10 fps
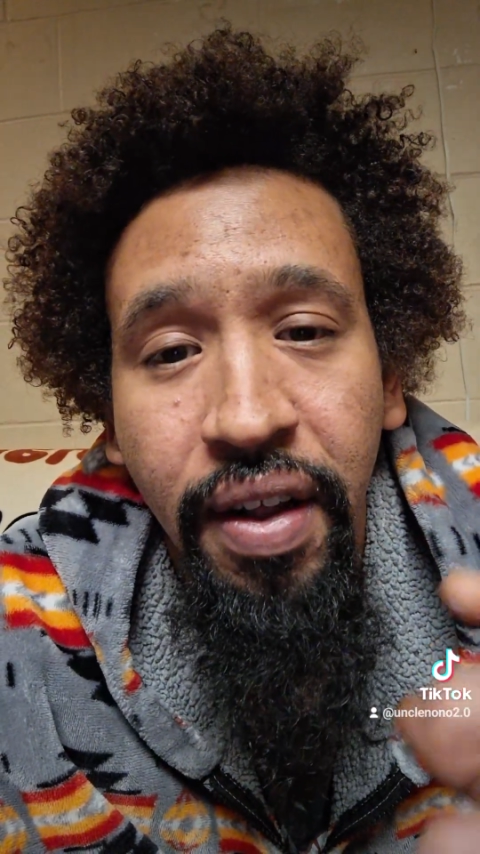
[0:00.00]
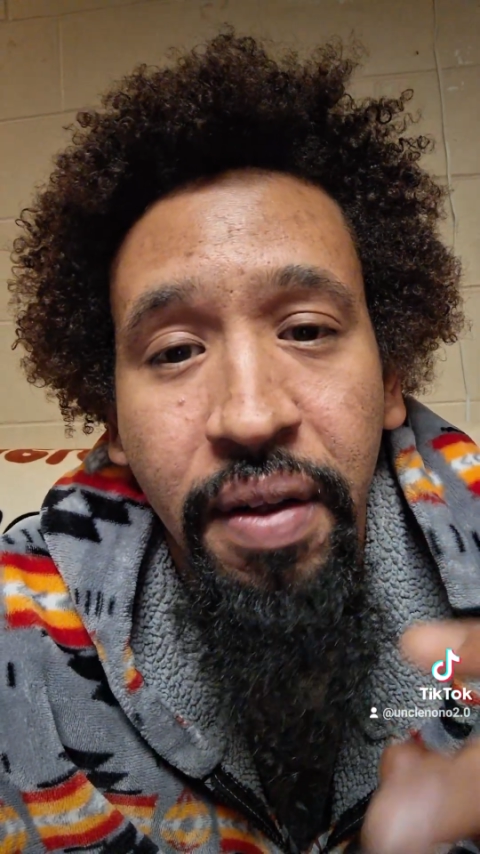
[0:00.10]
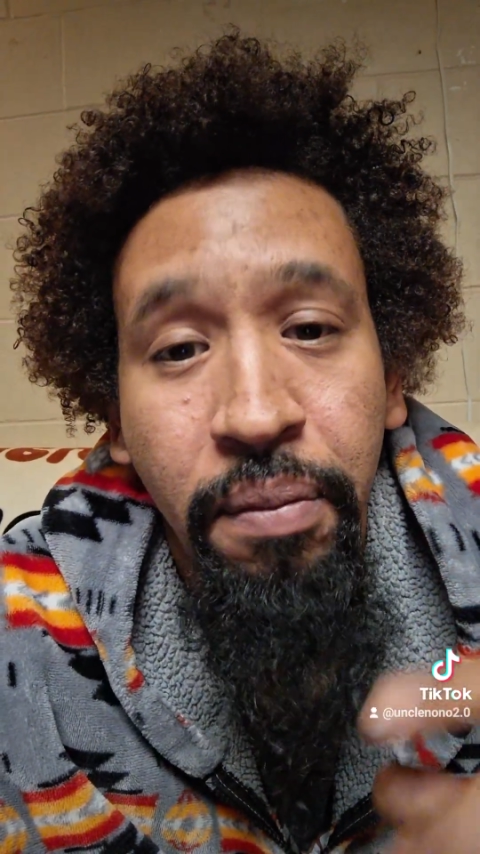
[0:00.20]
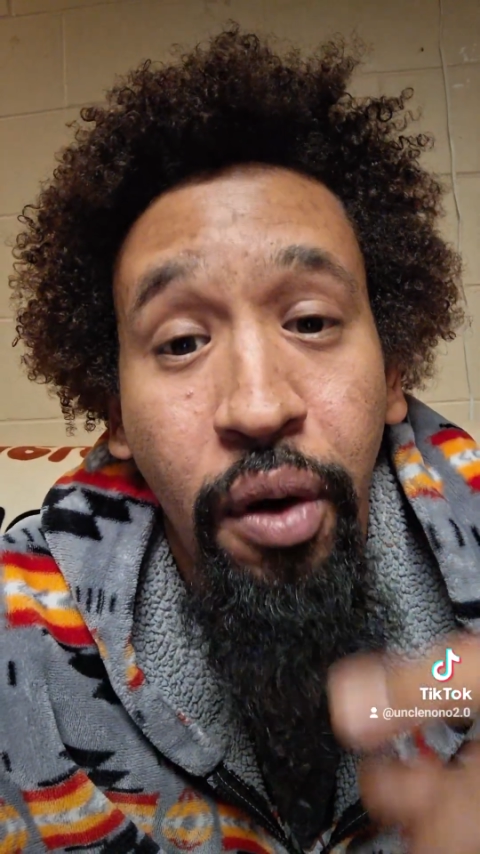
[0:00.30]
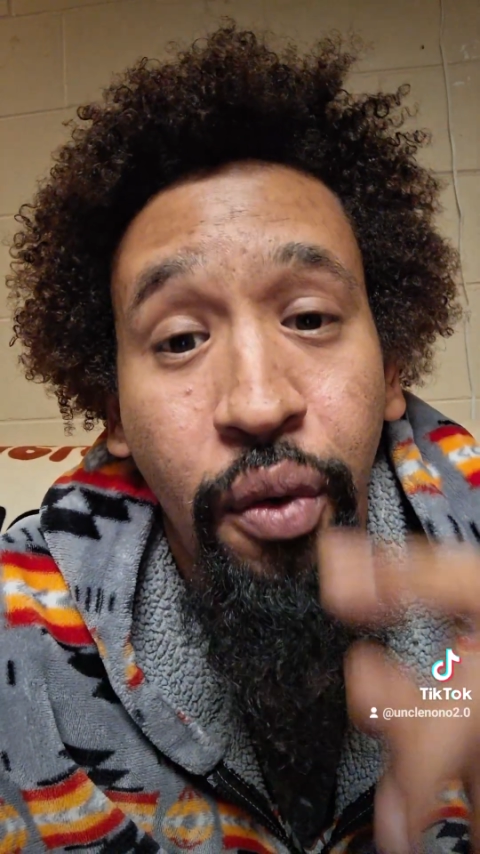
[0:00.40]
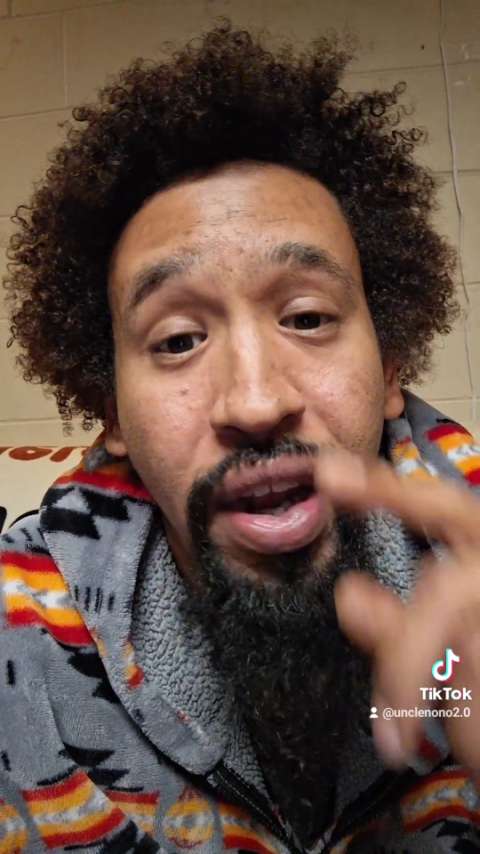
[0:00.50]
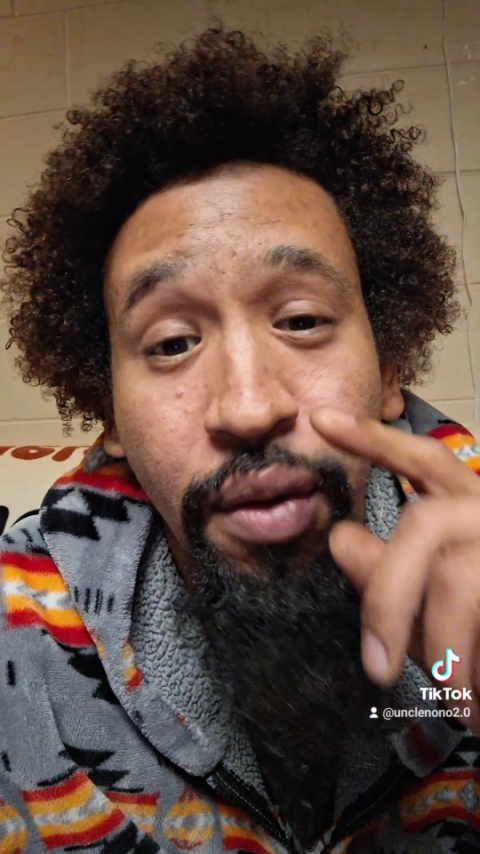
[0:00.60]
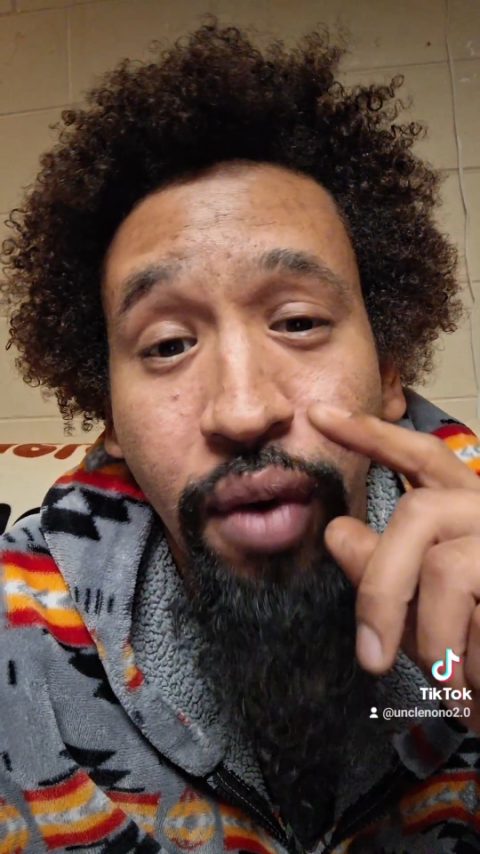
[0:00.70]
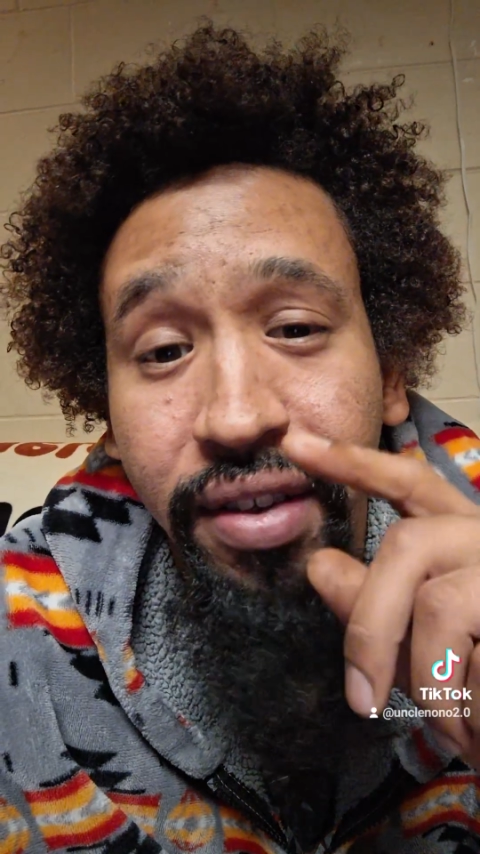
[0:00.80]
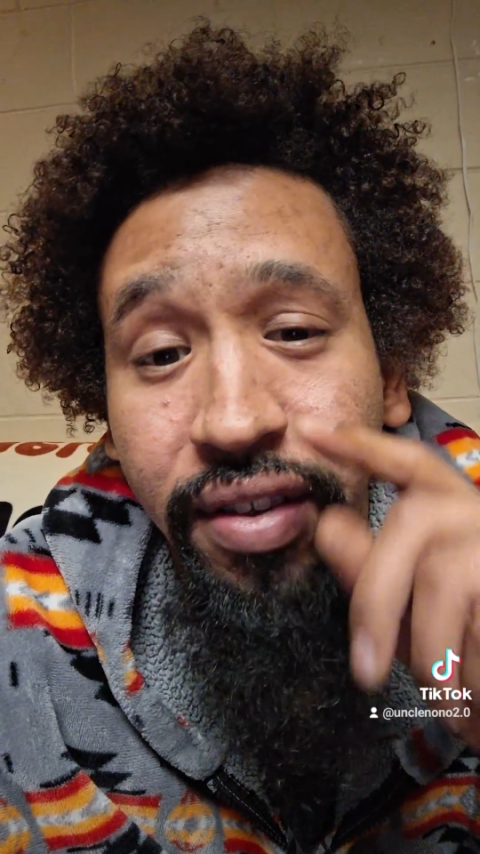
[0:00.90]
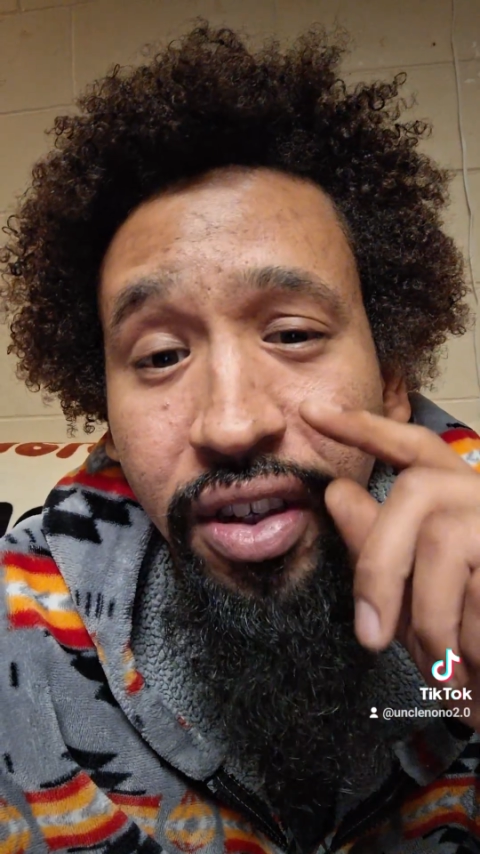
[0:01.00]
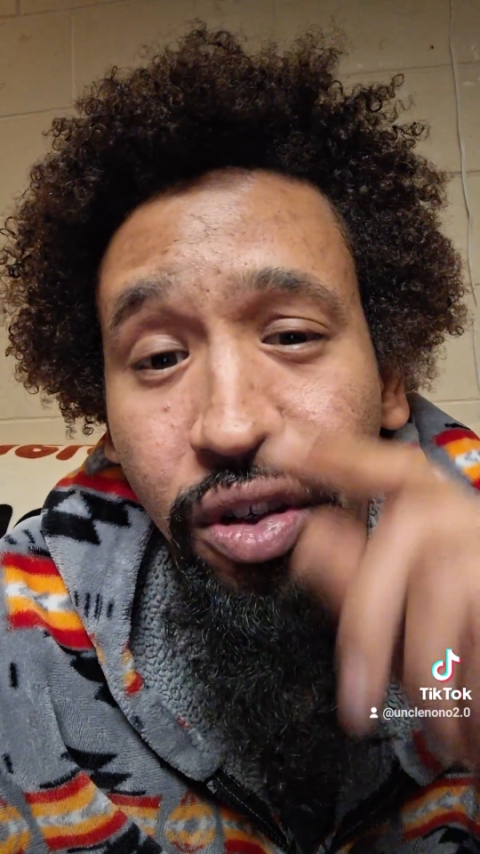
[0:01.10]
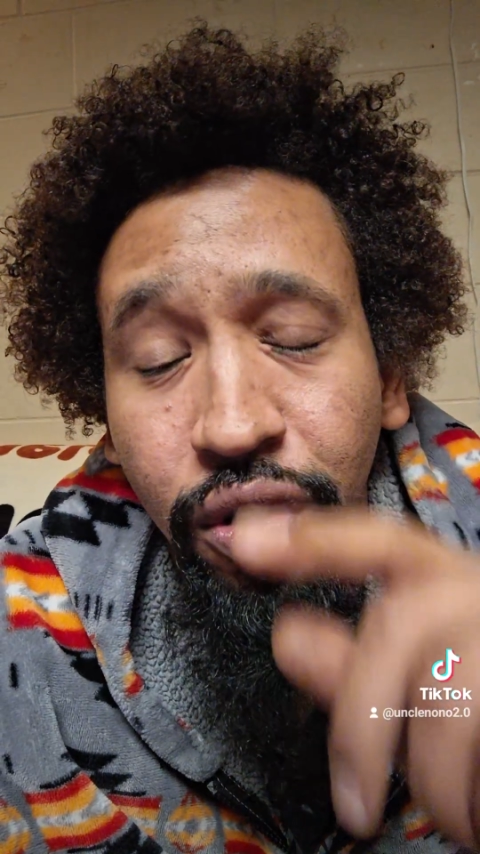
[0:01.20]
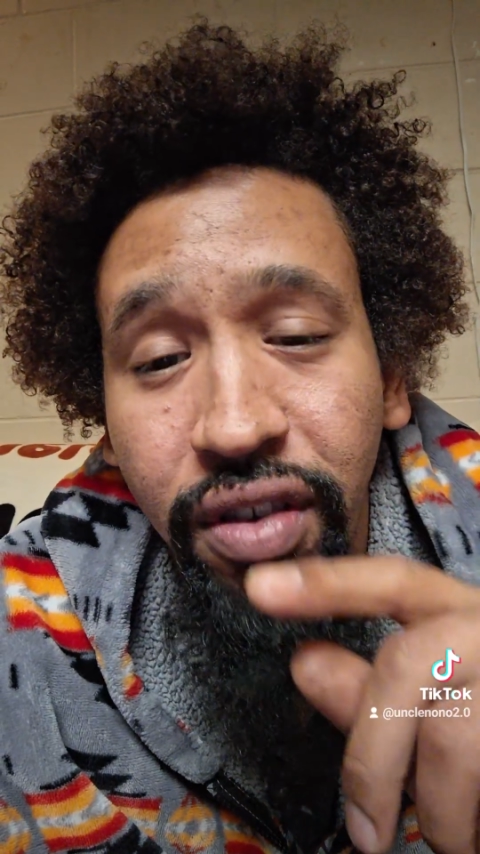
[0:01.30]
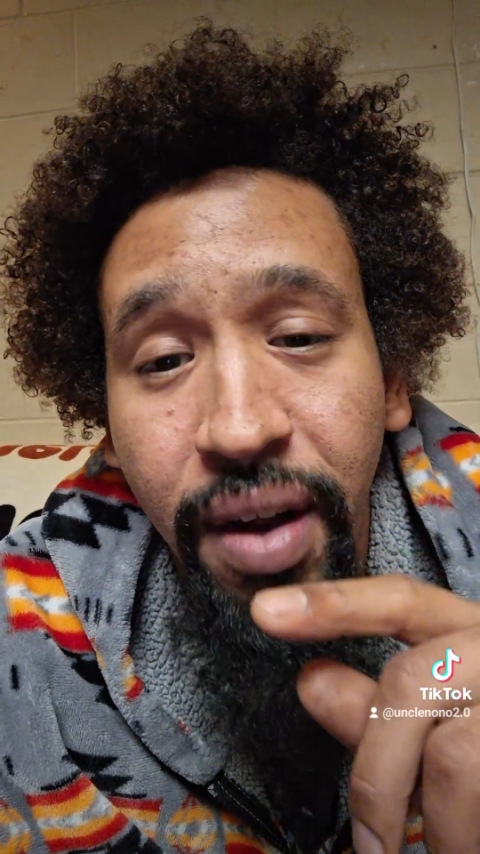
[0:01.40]
But when he wants to
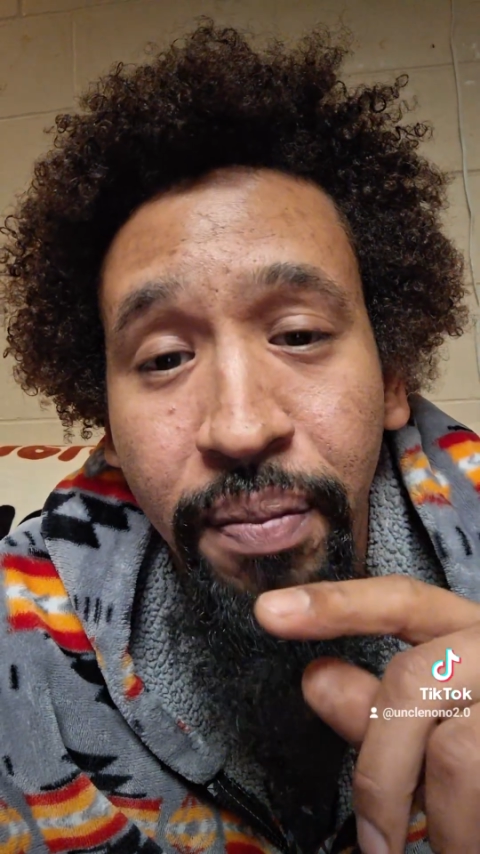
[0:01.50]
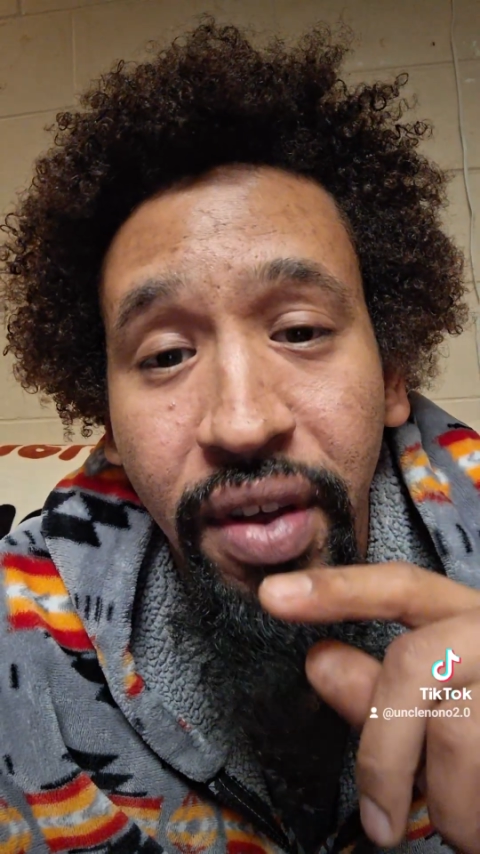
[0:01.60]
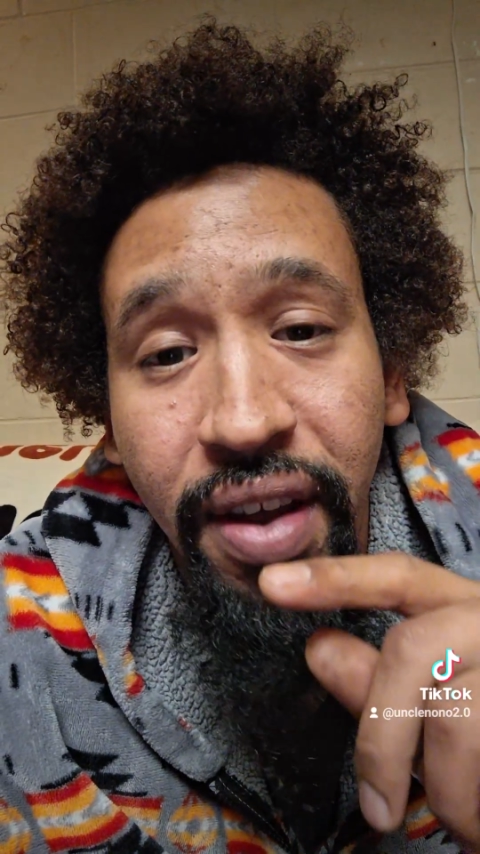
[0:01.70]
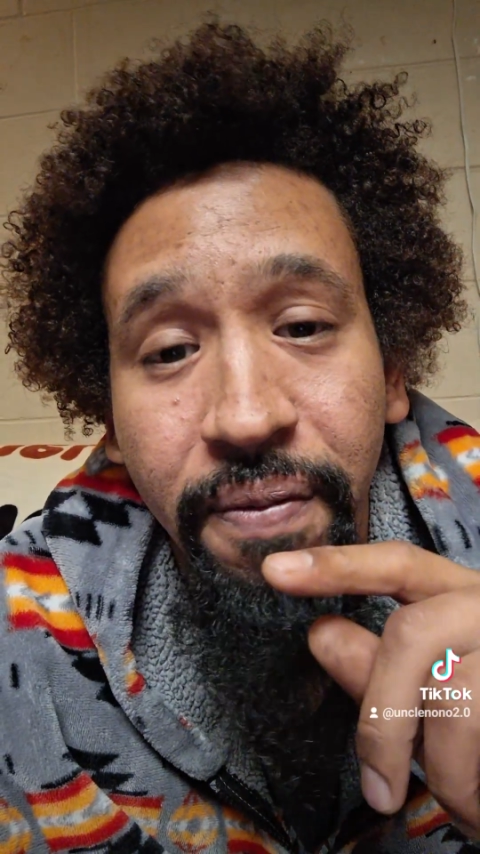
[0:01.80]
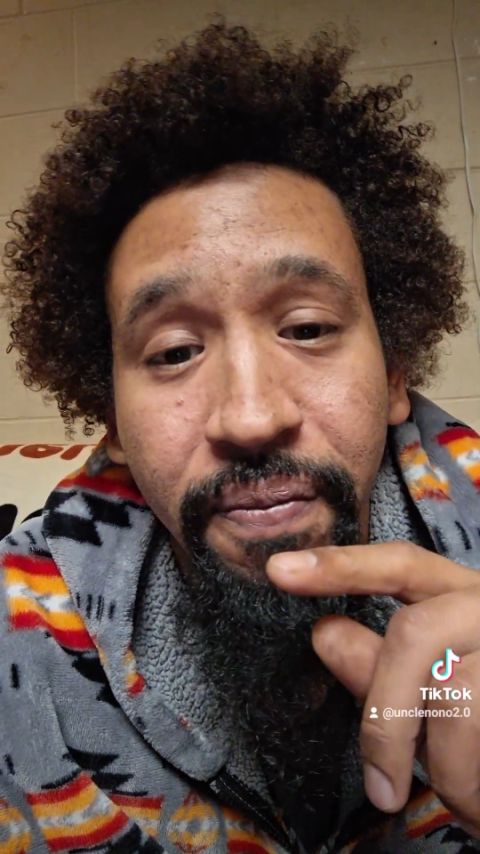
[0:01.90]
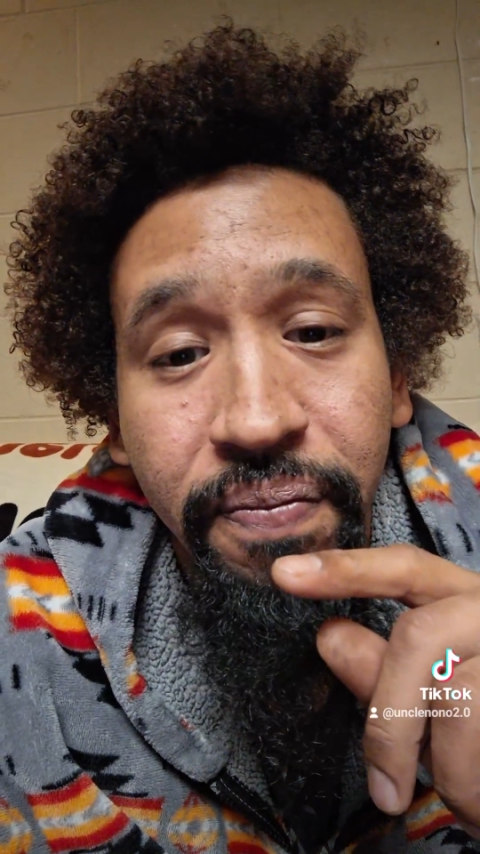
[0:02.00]
do something,